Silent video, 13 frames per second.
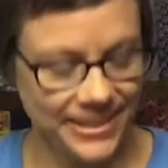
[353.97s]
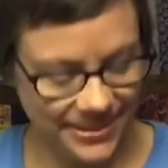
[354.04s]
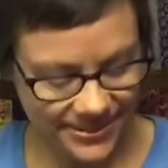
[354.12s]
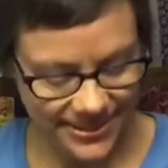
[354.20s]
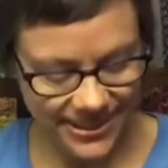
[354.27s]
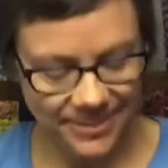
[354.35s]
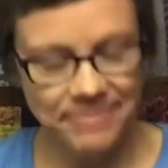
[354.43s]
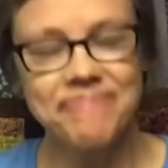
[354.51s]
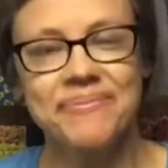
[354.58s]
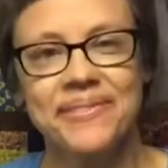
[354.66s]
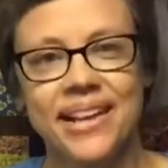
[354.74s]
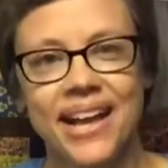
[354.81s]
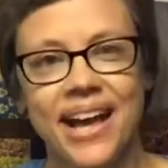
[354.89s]
Well,
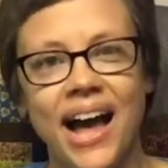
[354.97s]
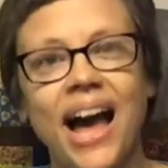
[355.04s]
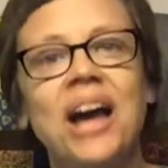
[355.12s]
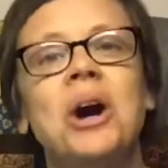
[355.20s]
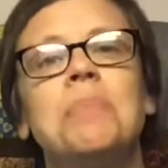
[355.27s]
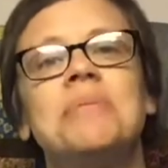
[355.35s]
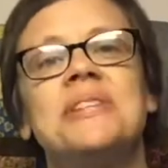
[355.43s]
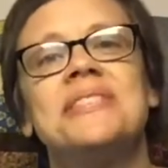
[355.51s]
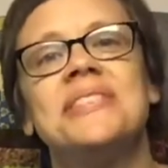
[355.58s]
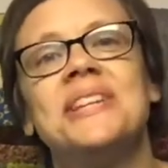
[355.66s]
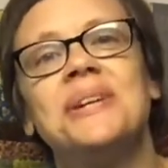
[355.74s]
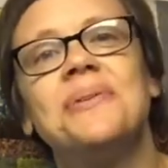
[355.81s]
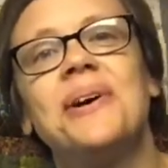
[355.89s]
I hope to
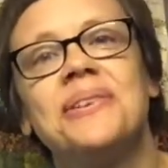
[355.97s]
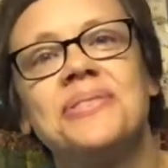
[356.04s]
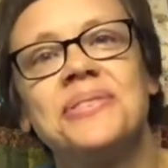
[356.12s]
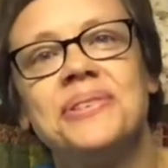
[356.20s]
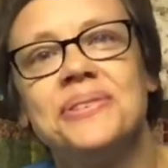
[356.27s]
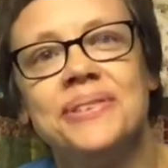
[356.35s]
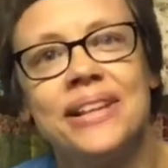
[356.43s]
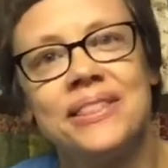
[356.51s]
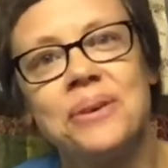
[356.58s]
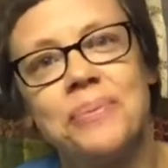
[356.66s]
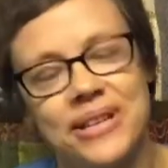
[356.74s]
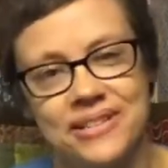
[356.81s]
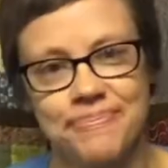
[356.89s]
see you all soon at the
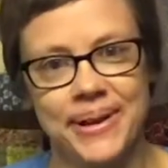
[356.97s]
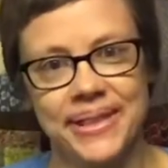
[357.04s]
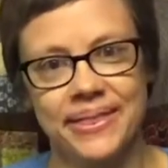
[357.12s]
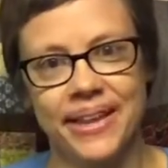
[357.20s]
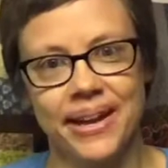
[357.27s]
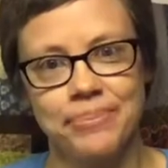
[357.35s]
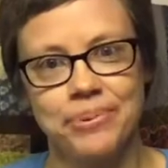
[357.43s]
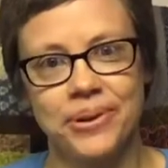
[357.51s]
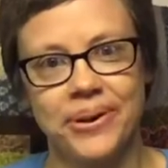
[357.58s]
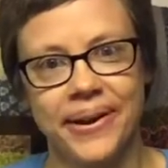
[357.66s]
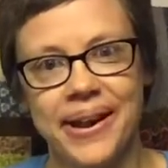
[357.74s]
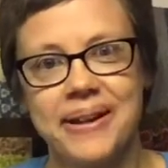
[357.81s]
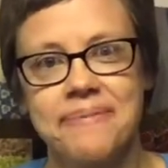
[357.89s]
Westmont
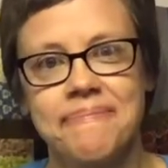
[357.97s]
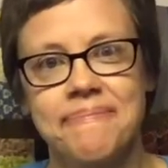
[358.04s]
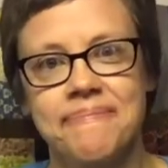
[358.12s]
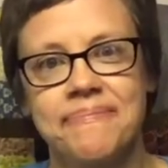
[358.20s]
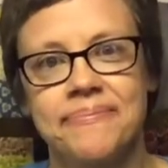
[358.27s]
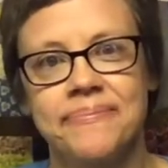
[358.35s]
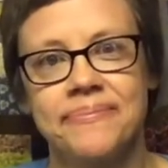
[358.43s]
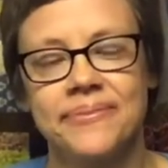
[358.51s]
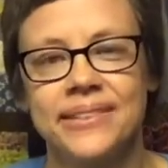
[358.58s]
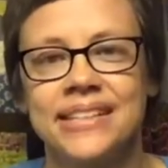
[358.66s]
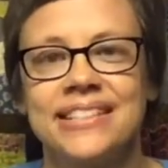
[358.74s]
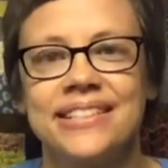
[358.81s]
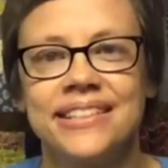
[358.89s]
Library.
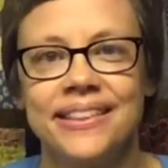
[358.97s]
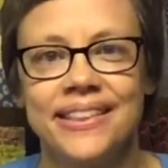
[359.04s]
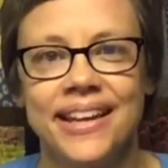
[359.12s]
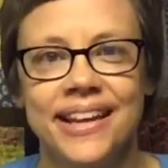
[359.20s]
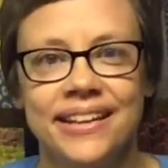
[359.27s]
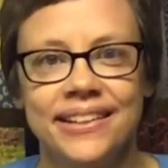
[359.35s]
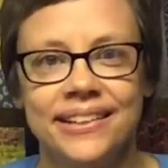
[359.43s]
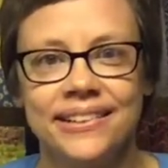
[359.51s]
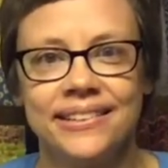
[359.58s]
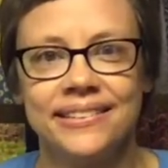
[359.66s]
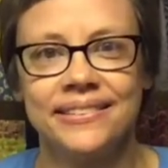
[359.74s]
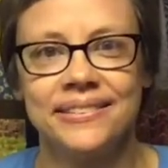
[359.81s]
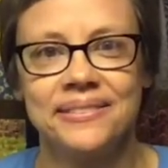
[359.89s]
Until then,
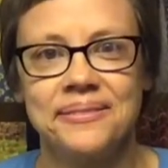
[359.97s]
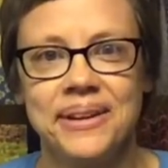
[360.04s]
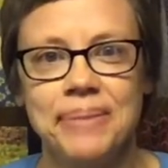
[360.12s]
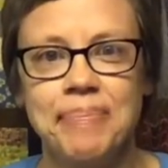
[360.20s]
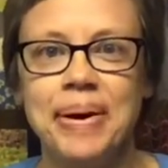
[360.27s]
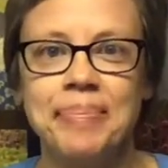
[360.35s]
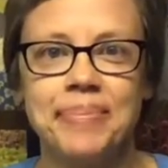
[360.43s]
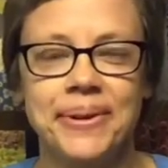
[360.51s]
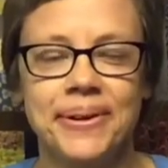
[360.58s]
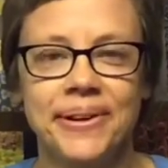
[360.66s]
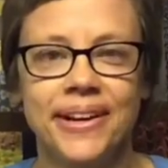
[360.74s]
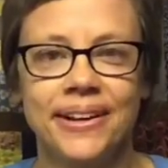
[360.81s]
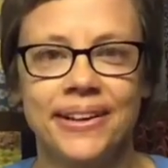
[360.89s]

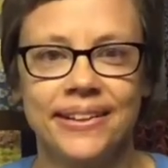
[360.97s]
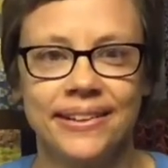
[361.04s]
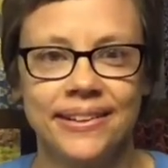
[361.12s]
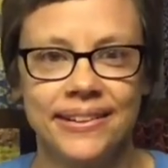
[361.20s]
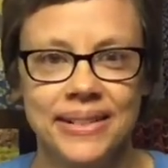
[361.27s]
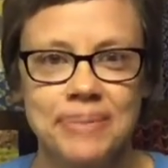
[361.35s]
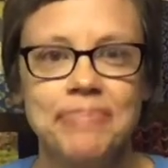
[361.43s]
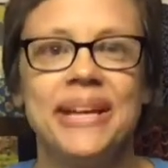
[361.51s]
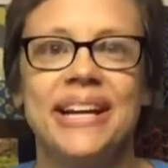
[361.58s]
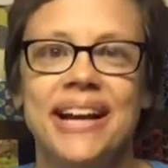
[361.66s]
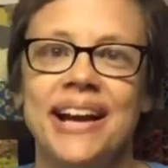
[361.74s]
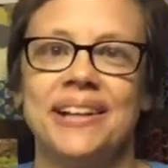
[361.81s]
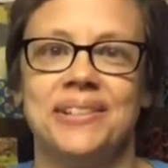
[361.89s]
remember, be
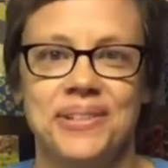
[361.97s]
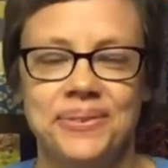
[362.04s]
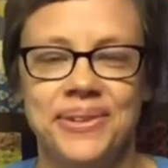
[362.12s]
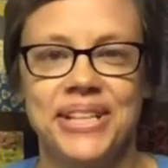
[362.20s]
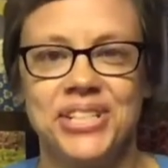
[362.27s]
kind to each